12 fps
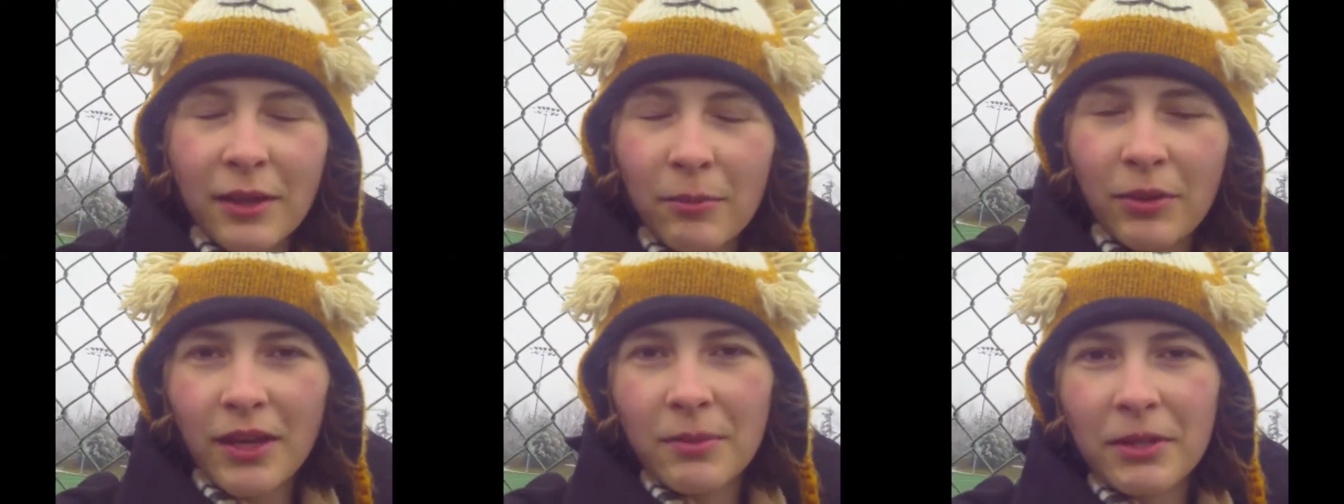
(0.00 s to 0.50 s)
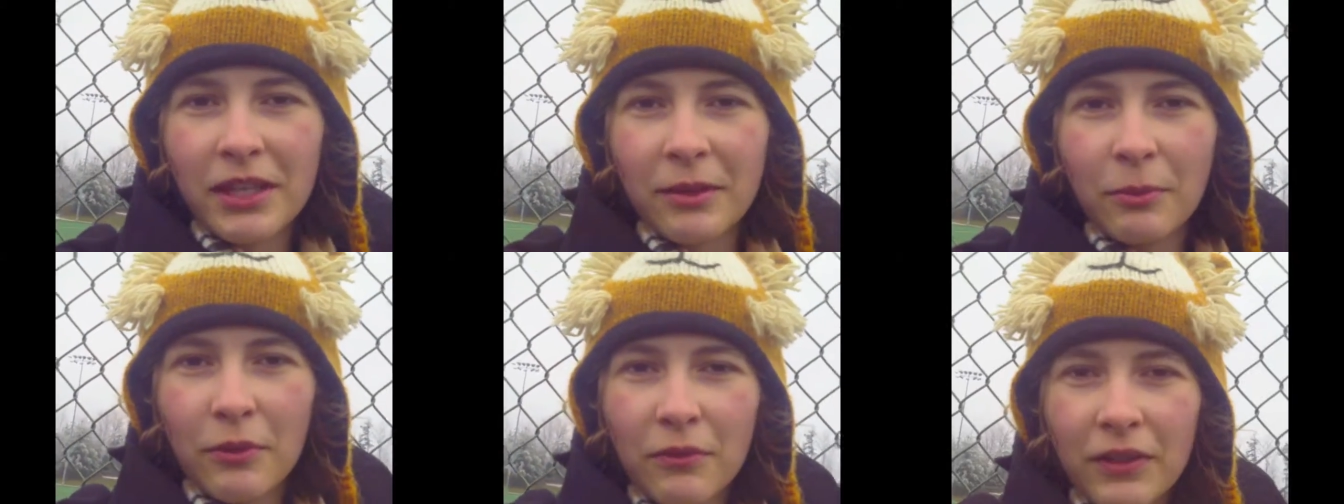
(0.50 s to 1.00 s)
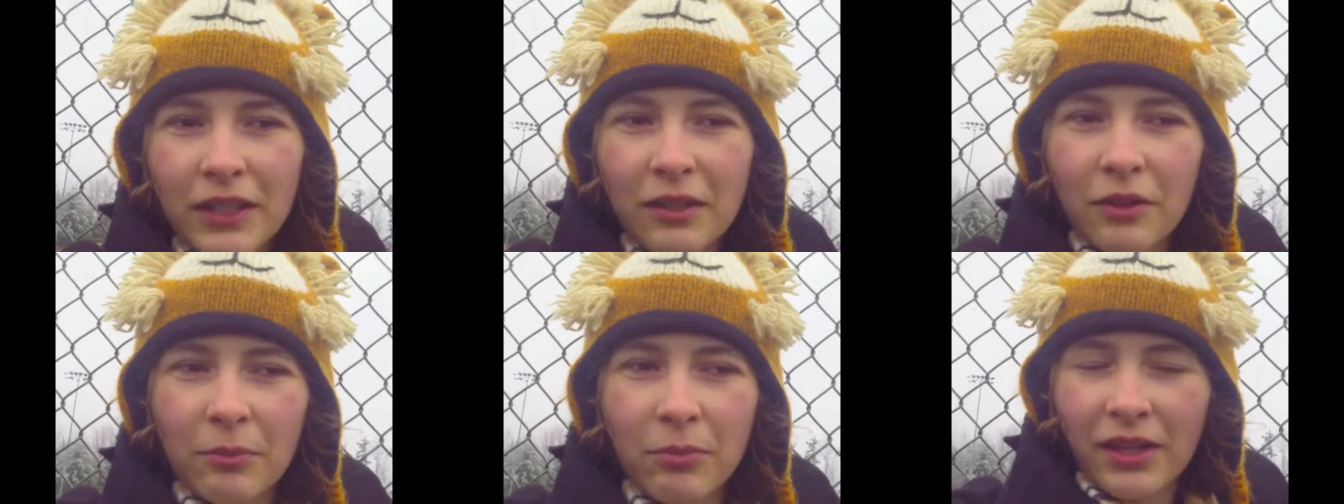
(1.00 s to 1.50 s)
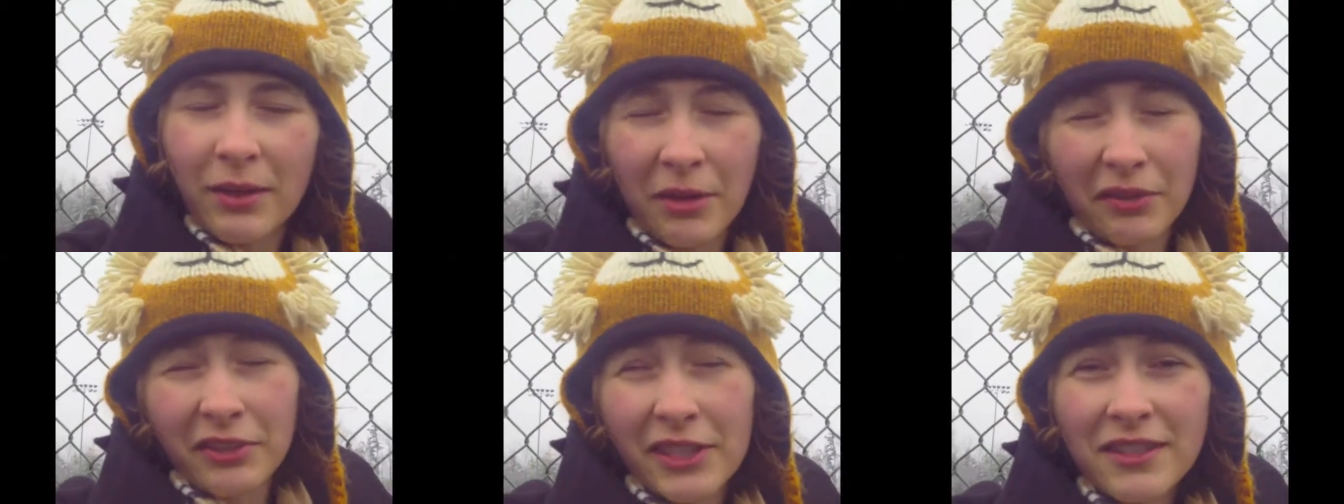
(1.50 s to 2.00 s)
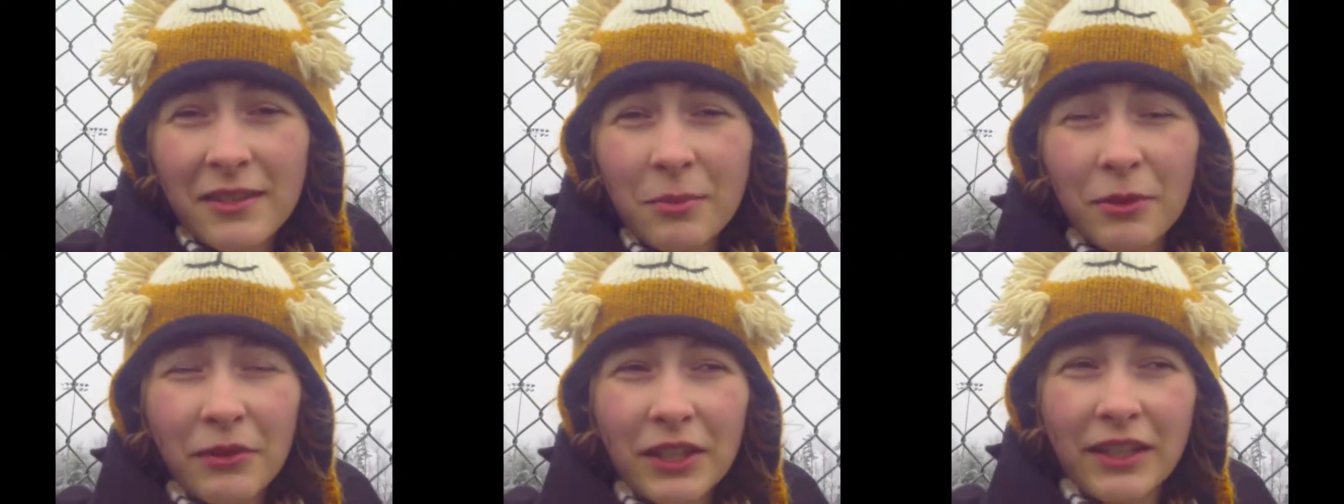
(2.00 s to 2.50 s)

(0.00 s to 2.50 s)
play me in a movie or play my friends in a movie.